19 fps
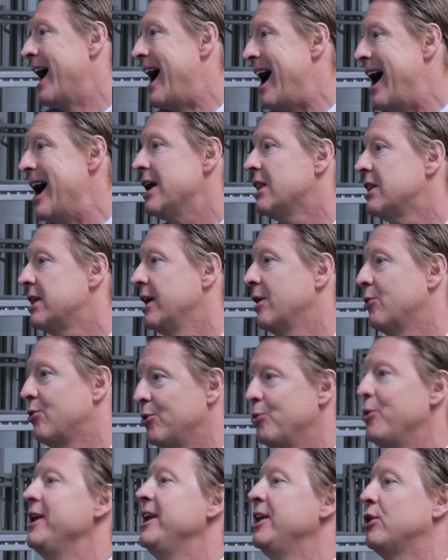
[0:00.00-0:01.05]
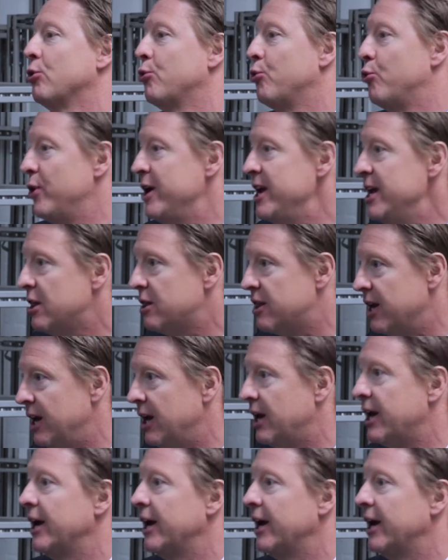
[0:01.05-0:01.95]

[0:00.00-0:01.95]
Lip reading: I think we need to rethink